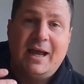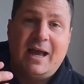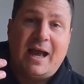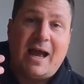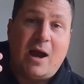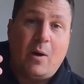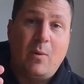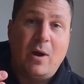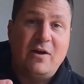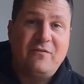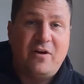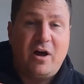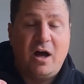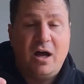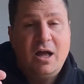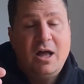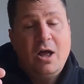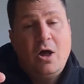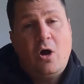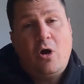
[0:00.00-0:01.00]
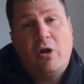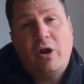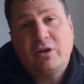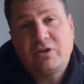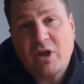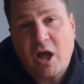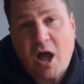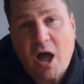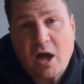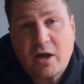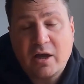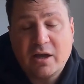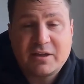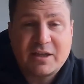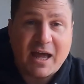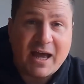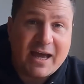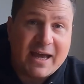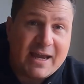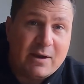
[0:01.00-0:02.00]
However, on a darker
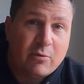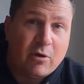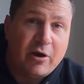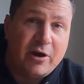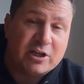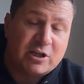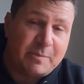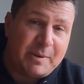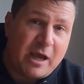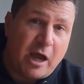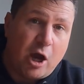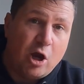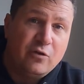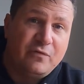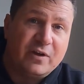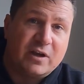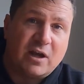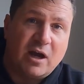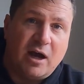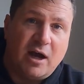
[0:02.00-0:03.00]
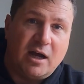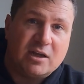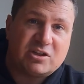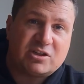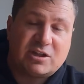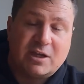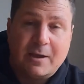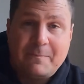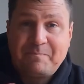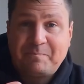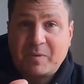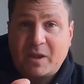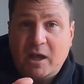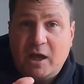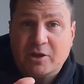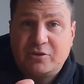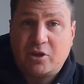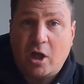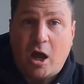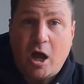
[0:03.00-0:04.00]
day where it's a bit overcast,
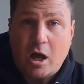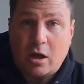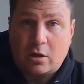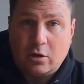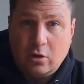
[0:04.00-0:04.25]
a dark